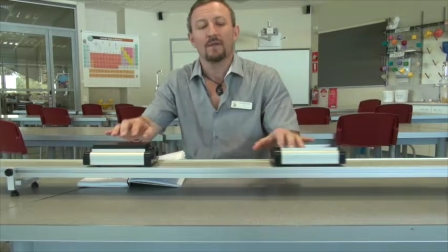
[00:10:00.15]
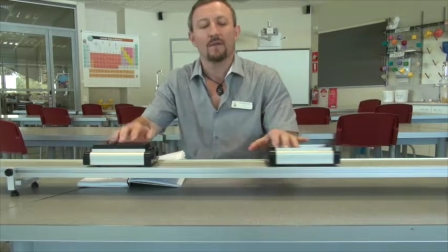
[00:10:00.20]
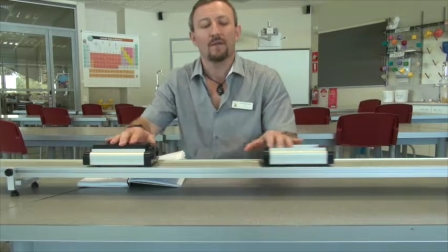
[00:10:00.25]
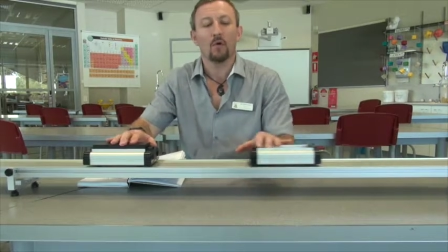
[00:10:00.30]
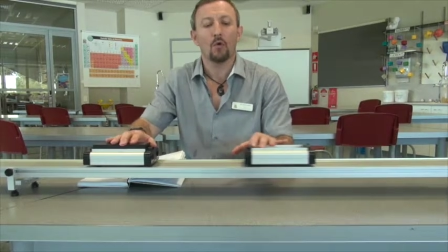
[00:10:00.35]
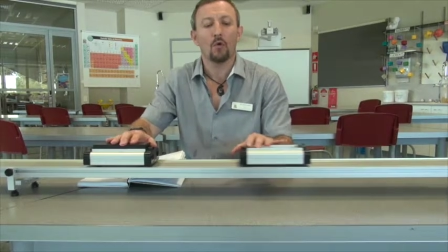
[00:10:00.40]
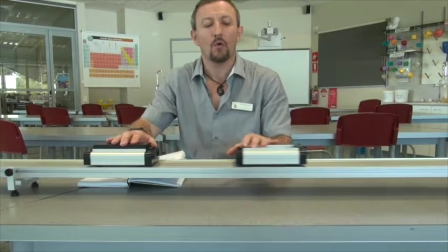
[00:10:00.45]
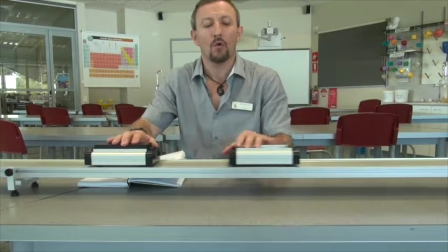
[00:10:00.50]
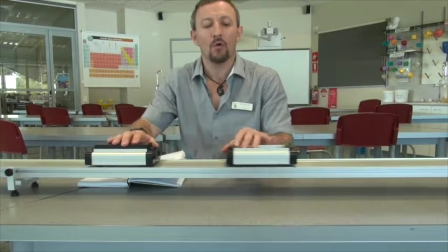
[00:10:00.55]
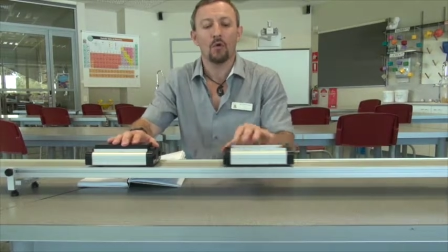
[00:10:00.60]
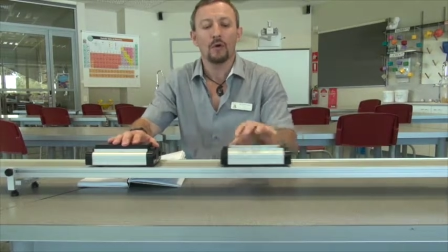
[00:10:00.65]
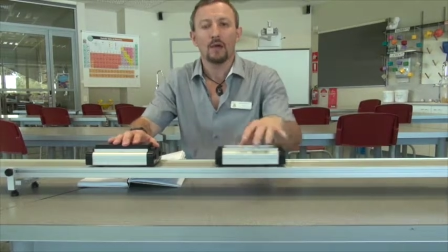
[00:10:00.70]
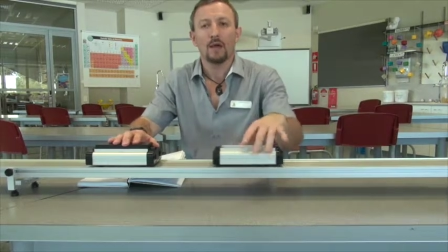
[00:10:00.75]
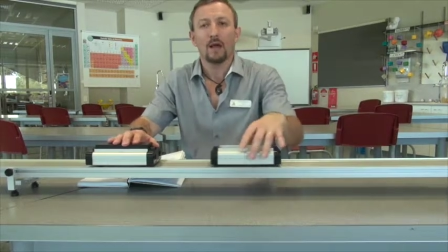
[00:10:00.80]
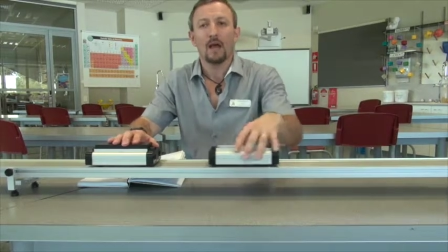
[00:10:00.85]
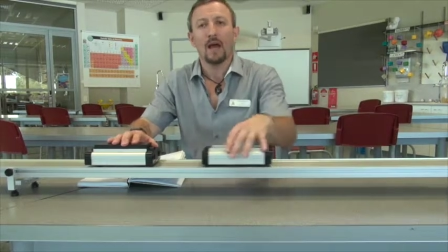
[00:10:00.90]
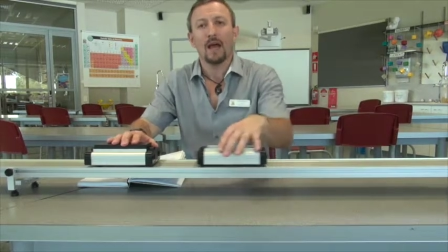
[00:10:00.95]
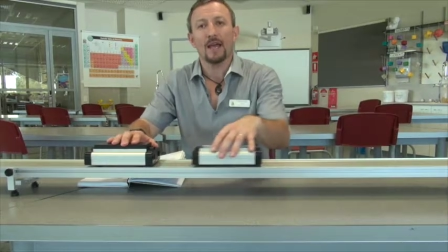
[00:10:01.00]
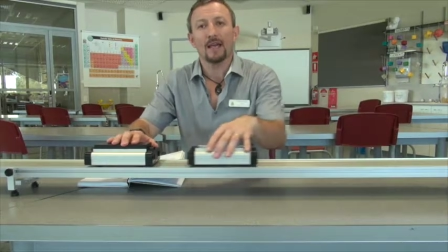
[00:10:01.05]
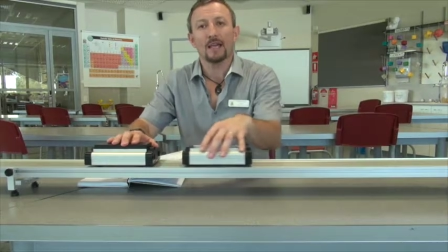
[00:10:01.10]
or
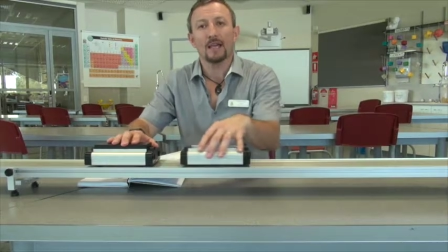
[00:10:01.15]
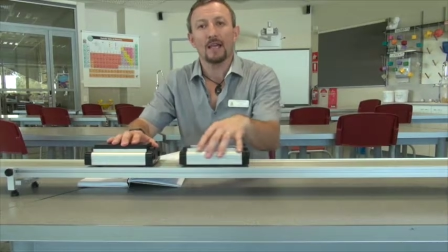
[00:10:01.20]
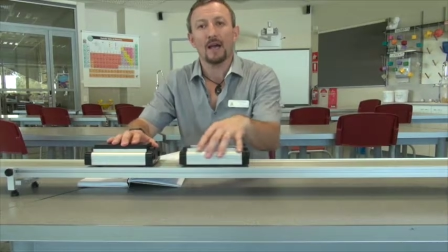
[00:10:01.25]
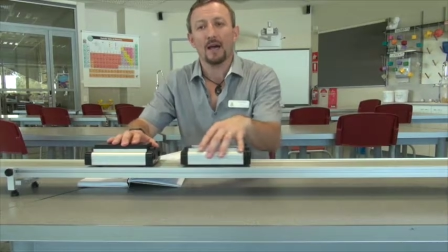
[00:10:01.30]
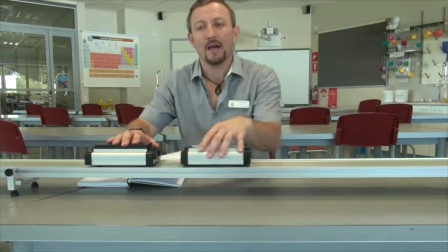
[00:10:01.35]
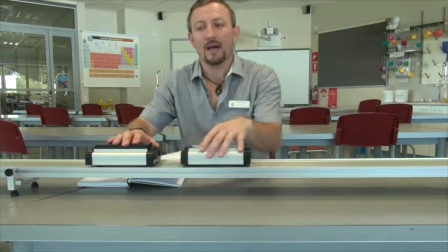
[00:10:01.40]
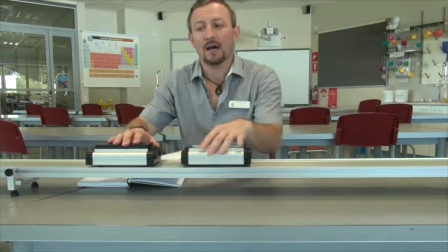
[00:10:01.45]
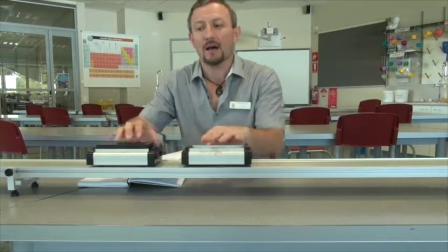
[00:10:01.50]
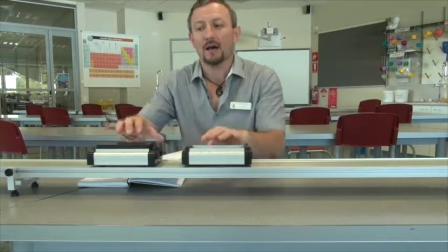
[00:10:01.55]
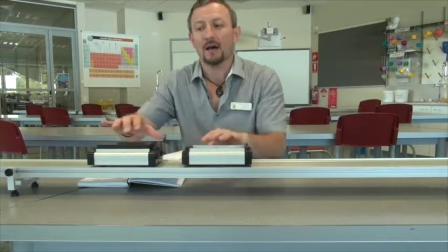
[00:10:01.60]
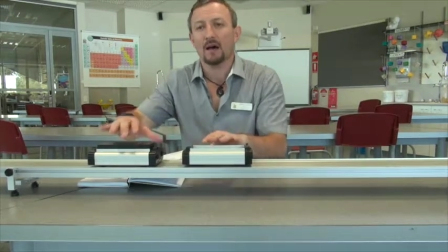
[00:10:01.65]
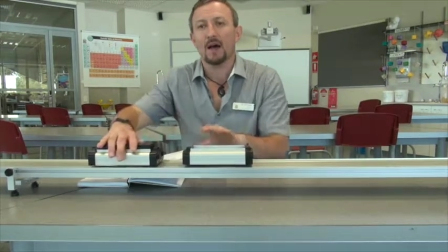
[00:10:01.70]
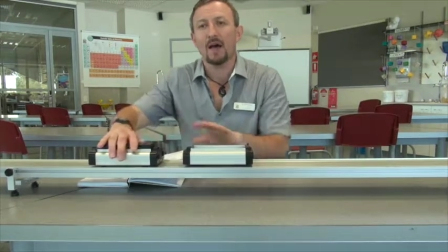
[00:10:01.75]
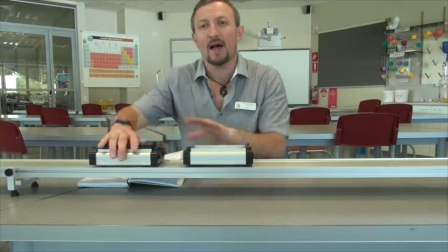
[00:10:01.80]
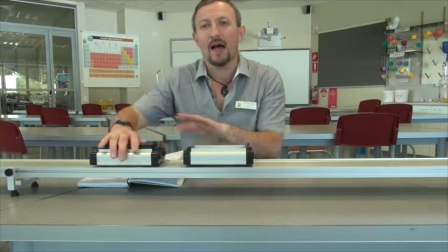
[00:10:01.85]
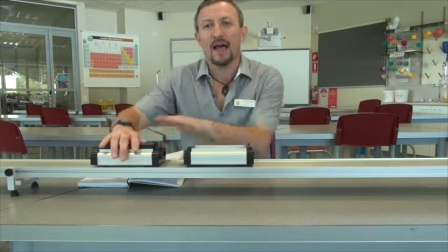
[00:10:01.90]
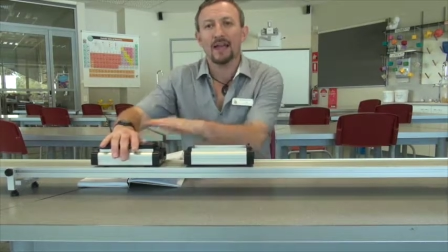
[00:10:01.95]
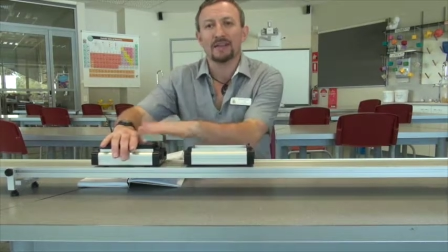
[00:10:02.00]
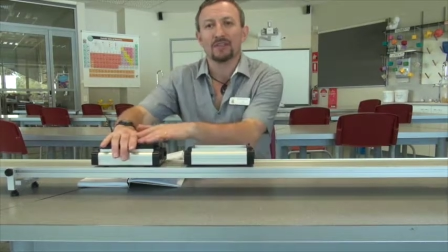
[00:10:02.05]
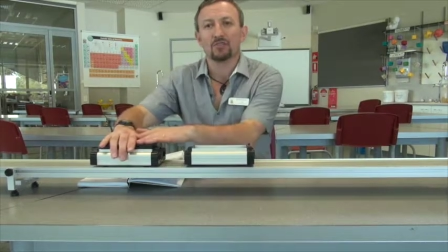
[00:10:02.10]
a car
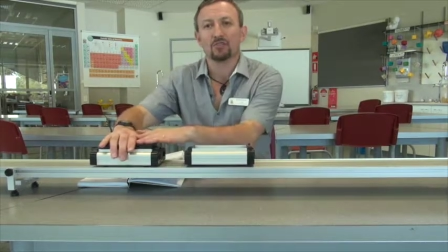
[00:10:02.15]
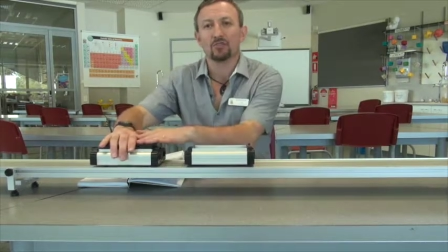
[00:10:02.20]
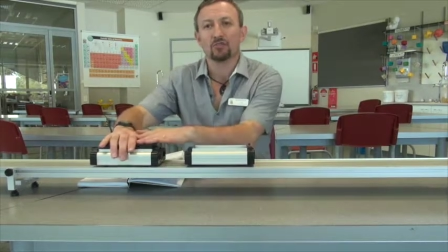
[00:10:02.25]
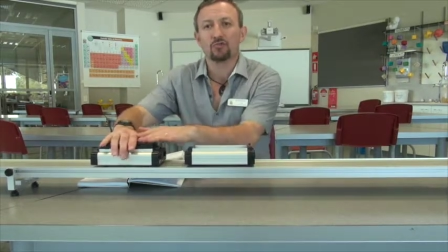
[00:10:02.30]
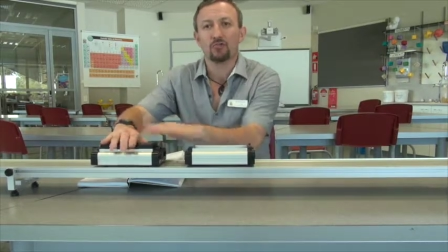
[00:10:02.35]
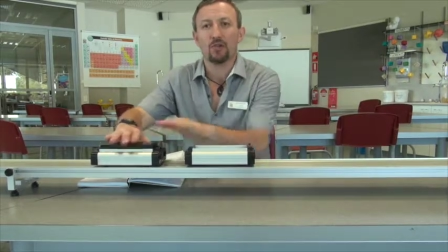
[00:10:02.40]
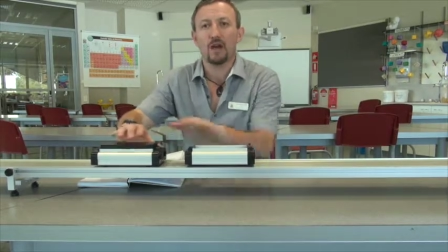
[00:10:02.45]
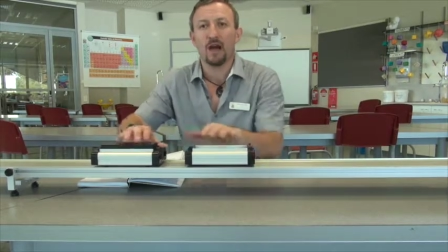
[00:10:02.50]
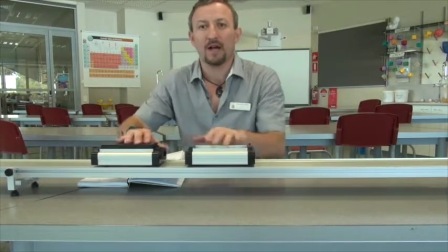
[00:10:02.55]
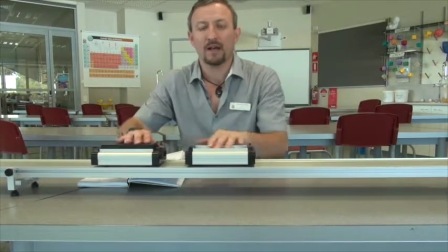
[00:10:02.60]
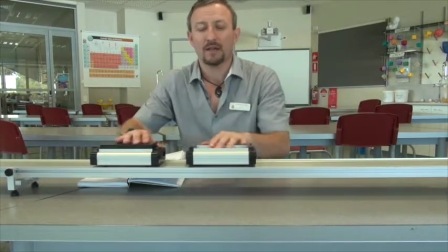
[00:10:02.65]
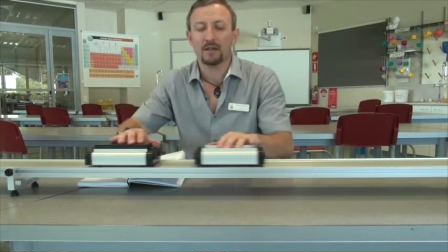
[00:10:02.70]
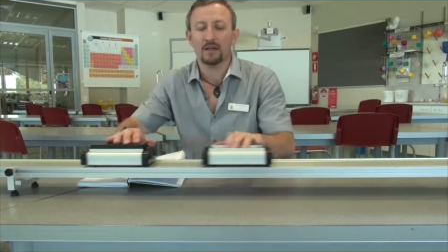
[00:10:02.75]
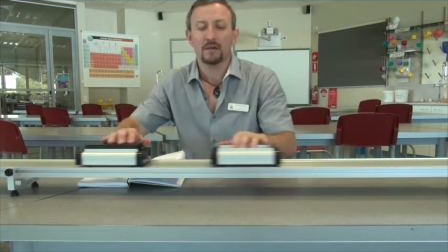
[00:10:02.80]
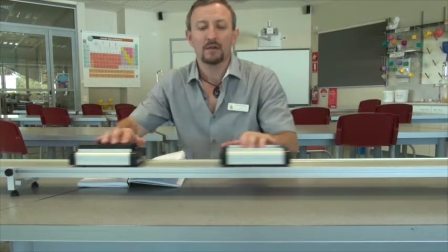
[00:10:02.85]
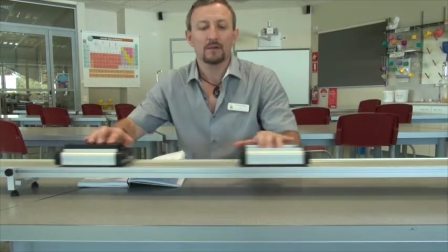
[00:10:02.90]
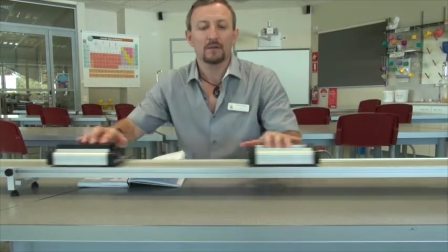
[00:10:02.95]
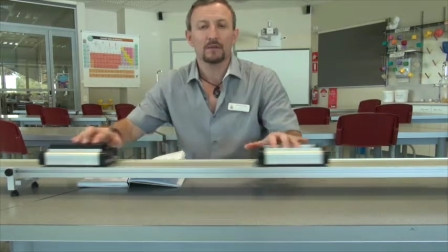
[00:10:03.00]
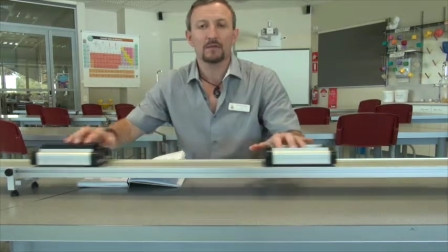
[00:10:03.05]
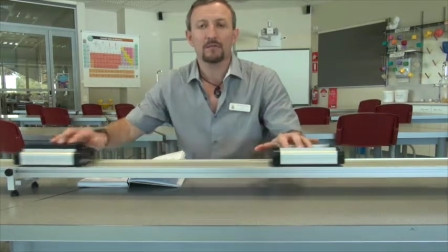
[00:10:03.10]
and a truck,
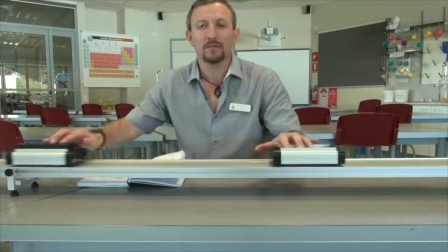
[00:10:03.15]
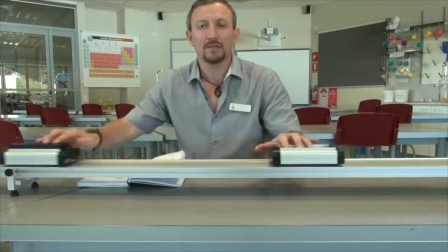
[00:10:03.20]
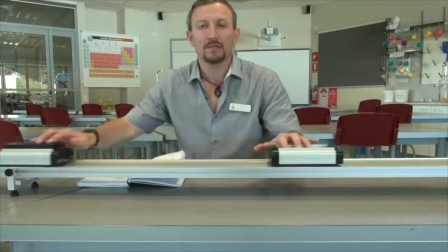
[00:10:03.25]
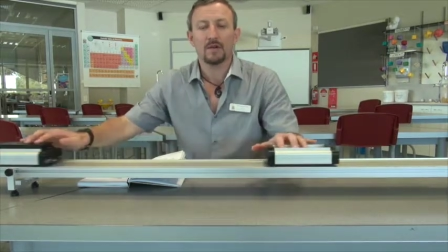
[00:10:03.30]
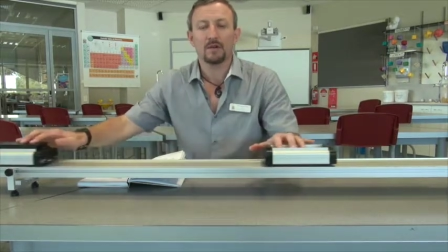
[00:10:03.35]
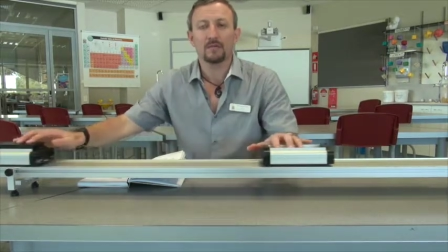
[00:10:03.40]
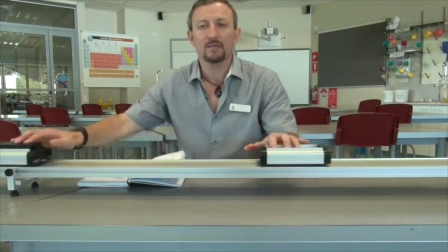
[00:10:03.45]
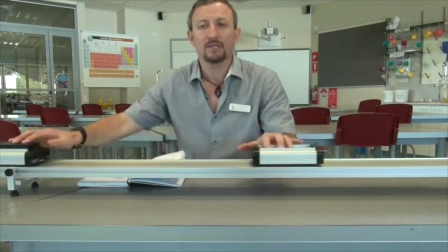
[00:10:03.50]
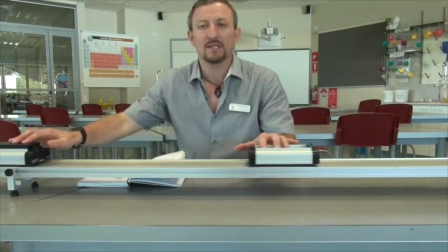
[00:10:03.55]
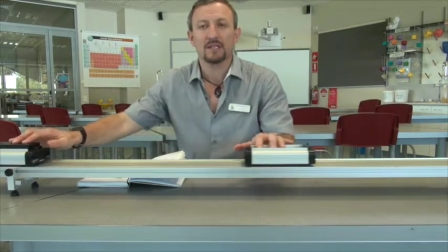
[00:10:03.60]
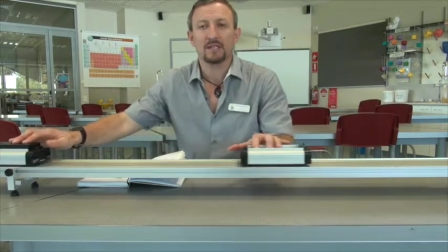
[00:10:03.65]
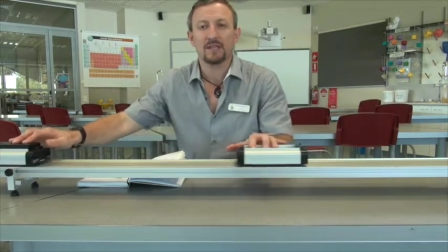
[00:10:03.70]
the result